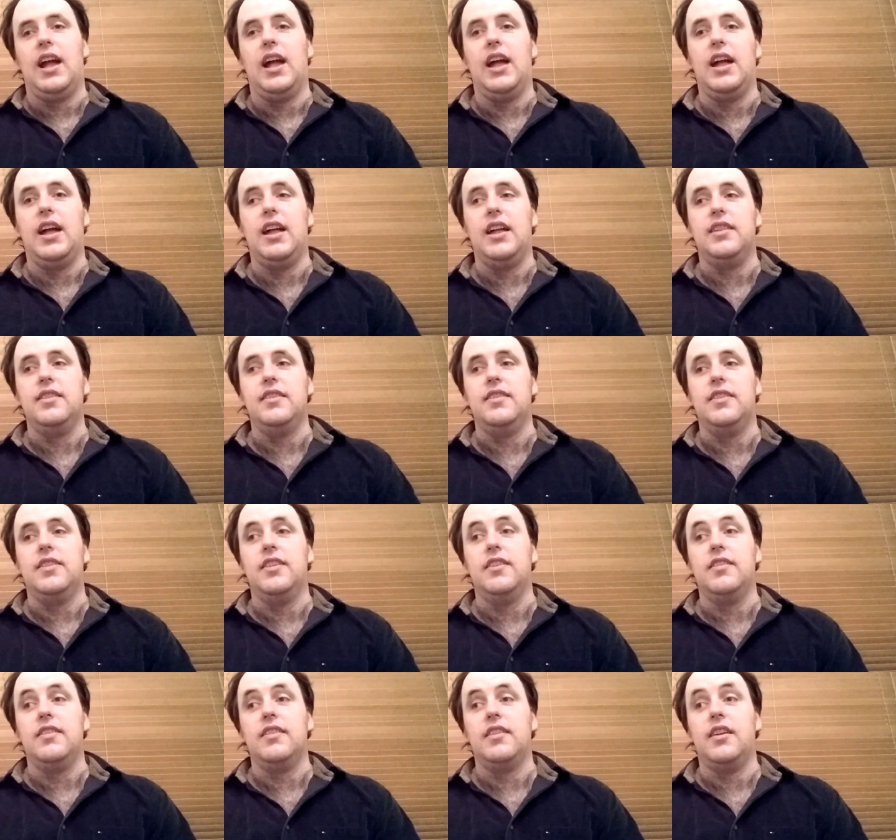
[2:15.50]
And
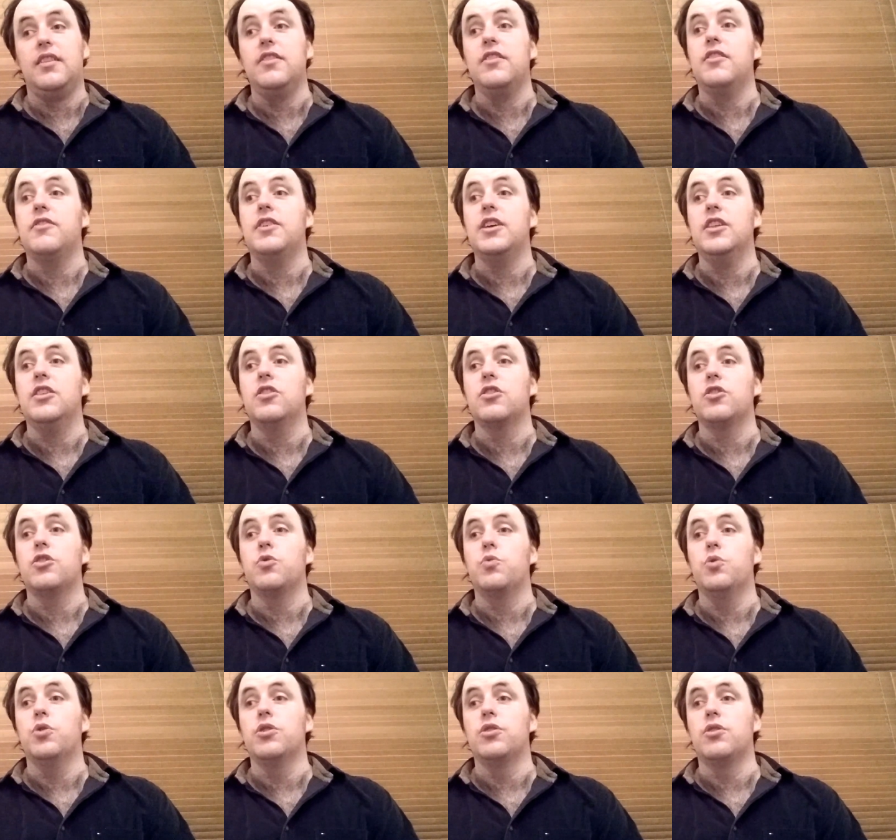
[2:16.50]
the Sons of Aether
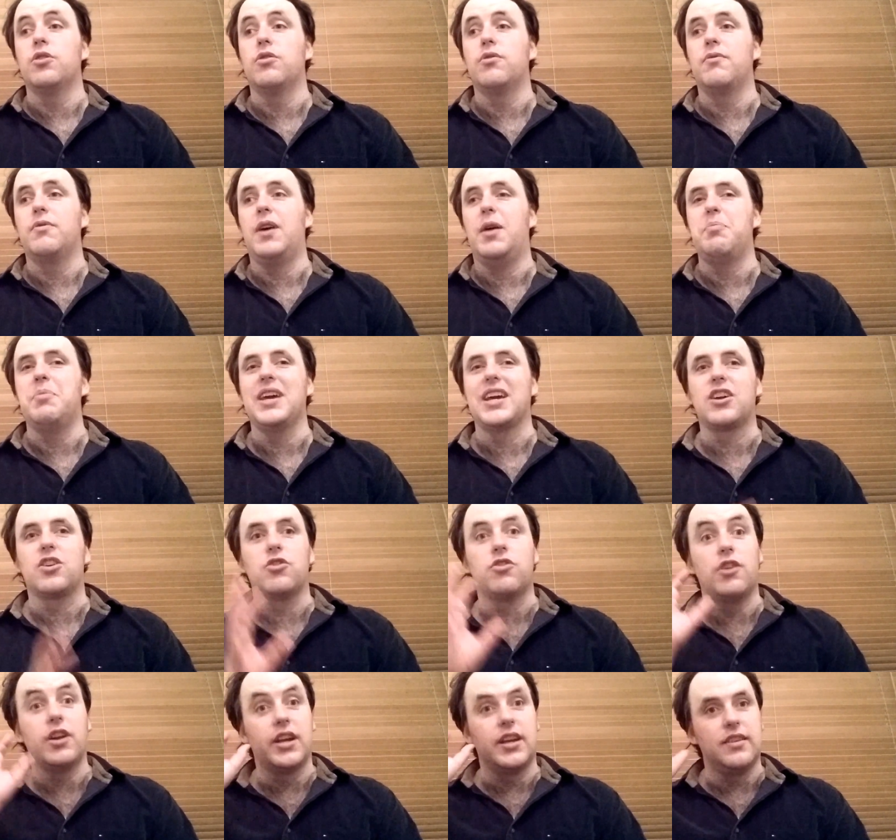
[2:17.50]
were a bit
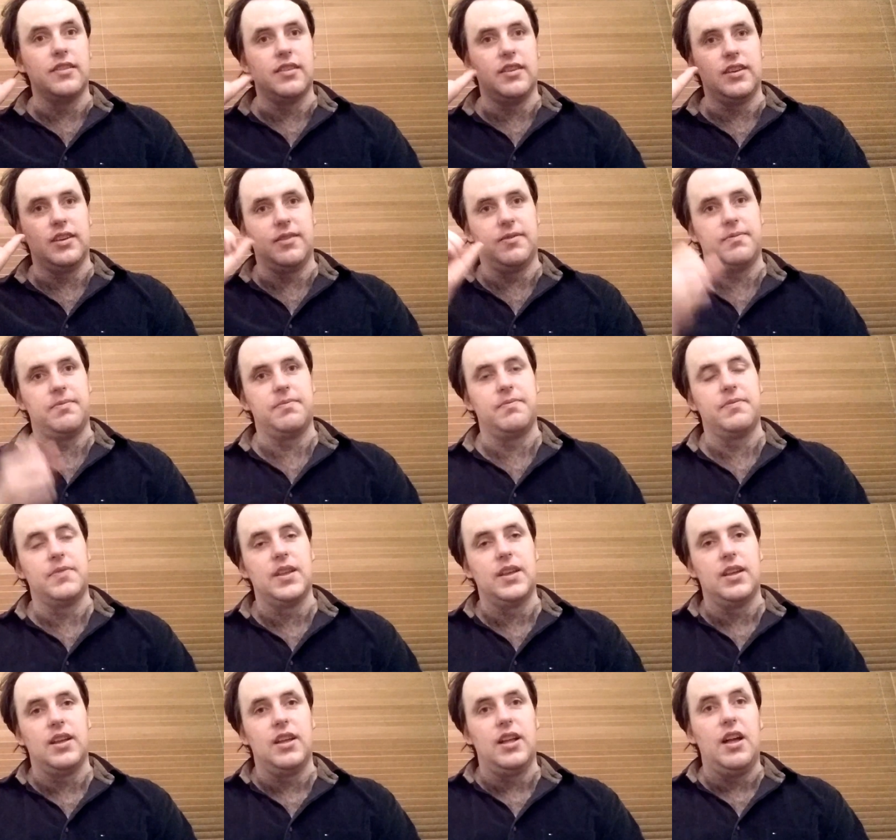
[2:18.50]
crazy.
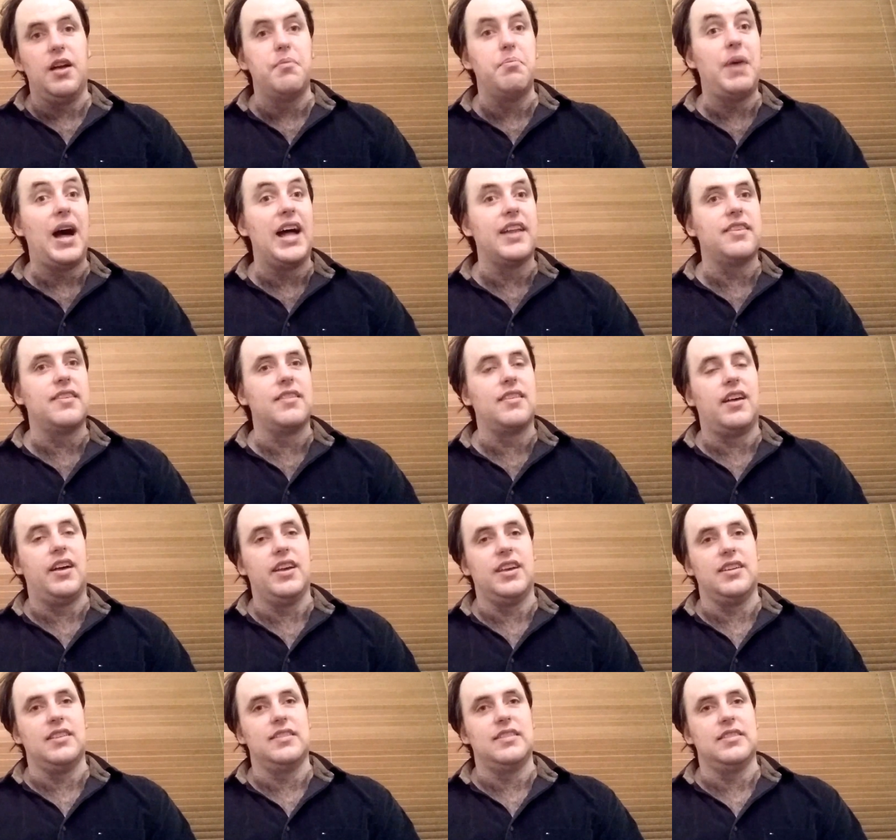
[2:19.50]
Mad
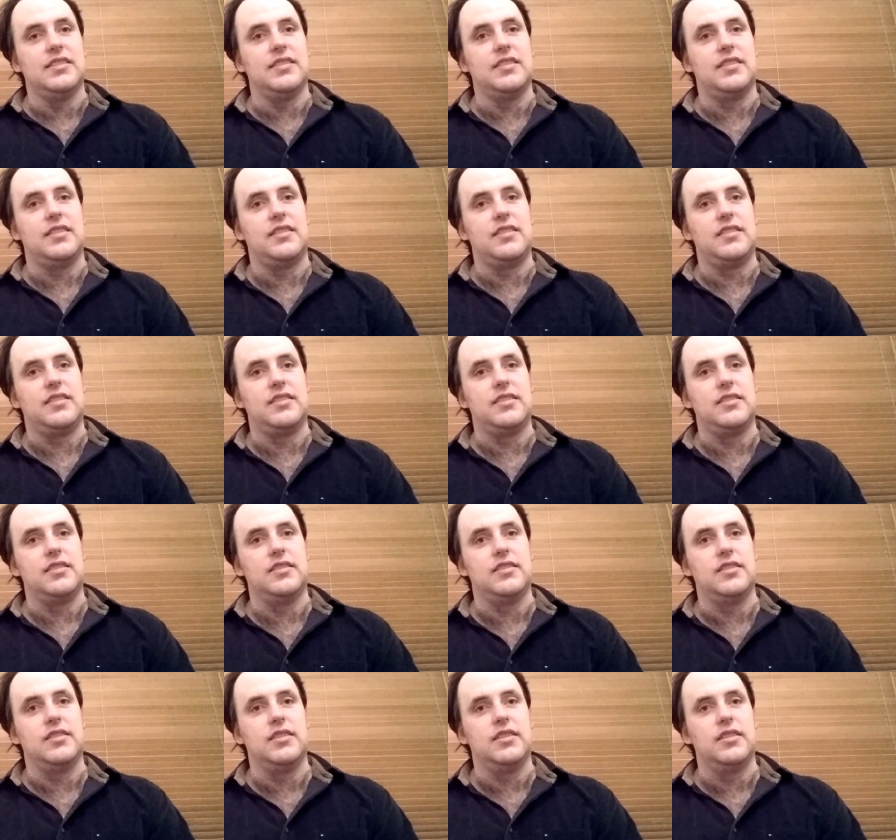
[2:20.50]
scientists.
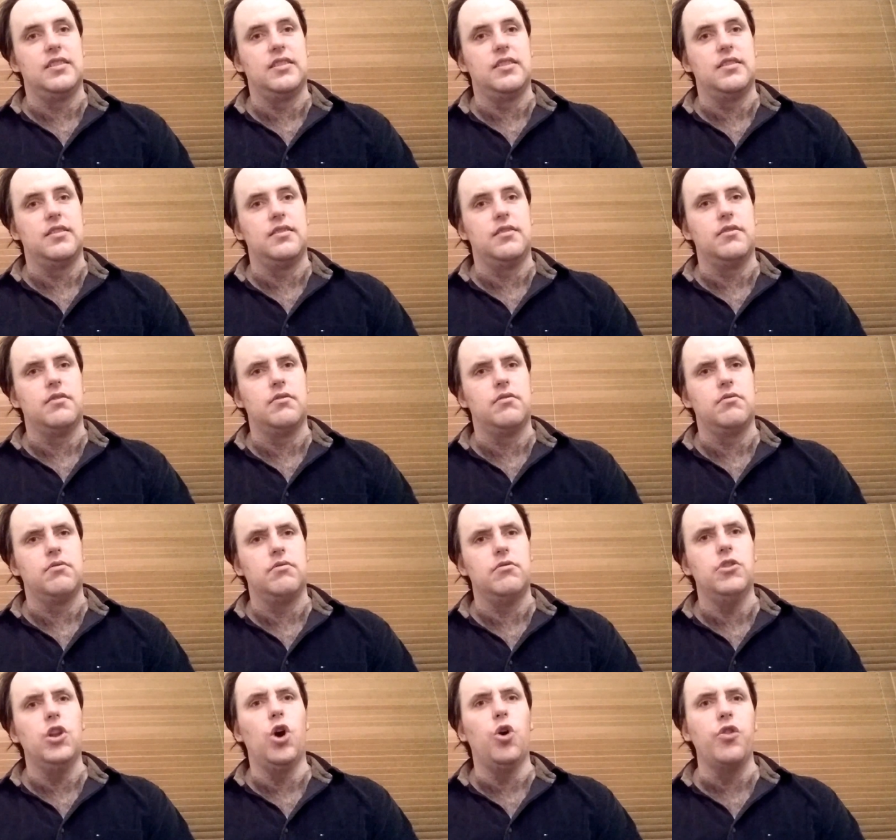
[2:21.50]

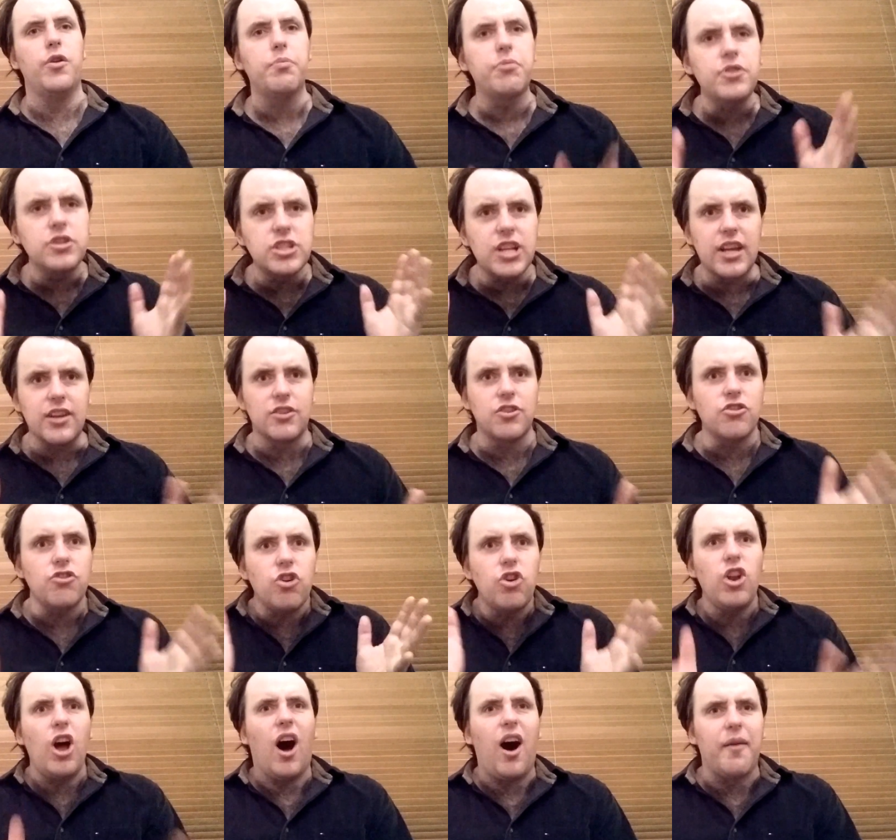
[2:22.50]
No, the progenitors
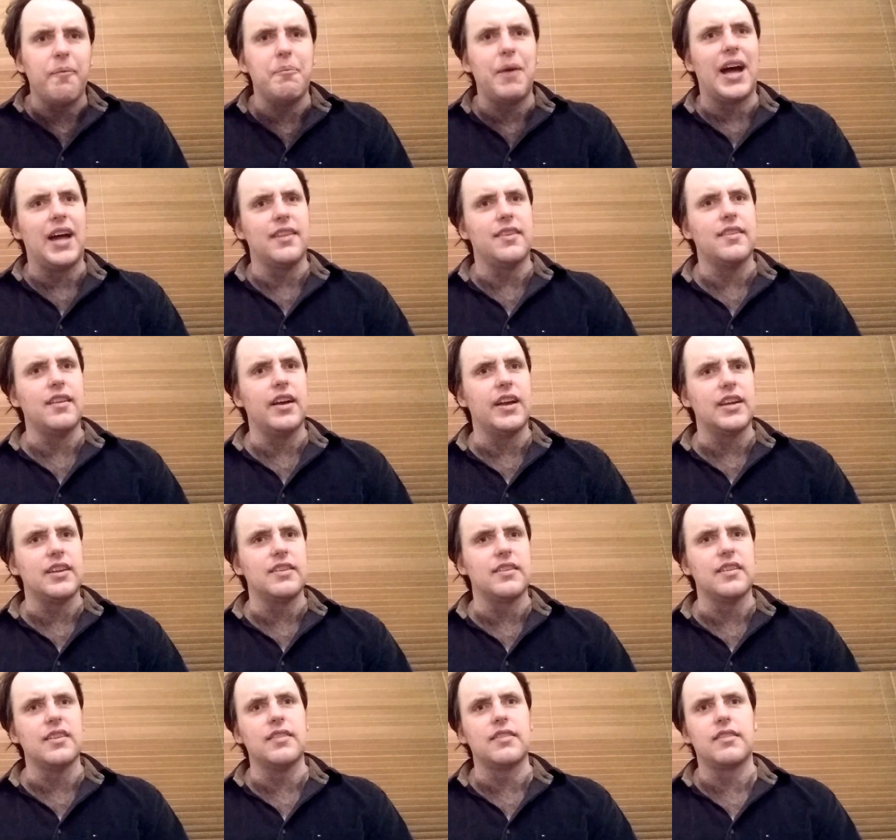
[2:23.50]
are not mad
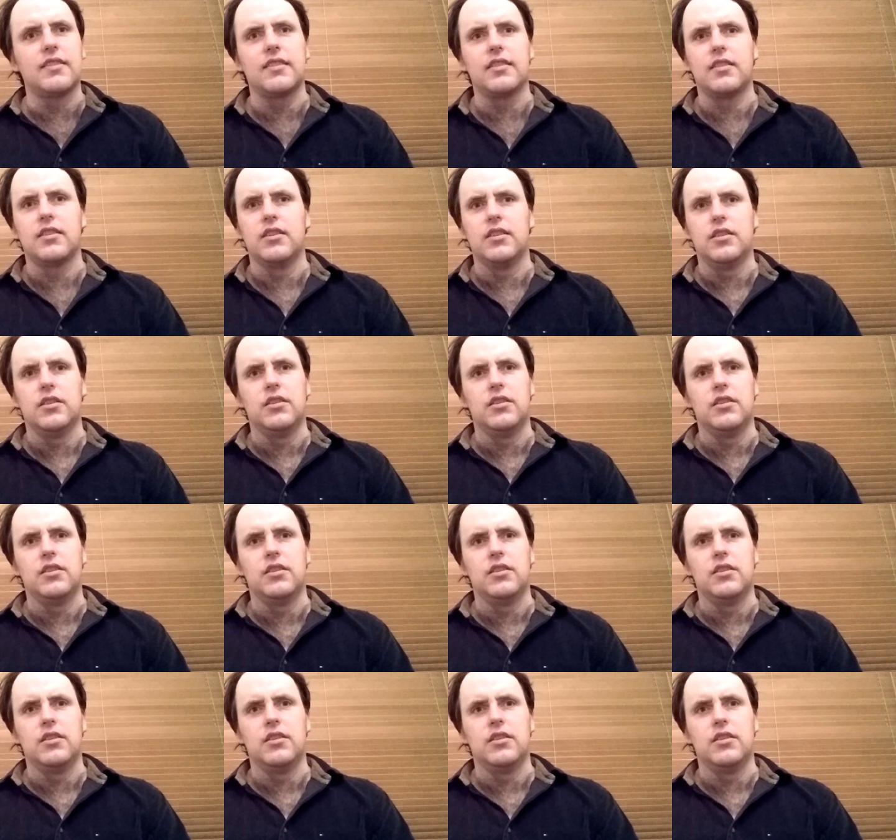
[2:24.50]
scientists.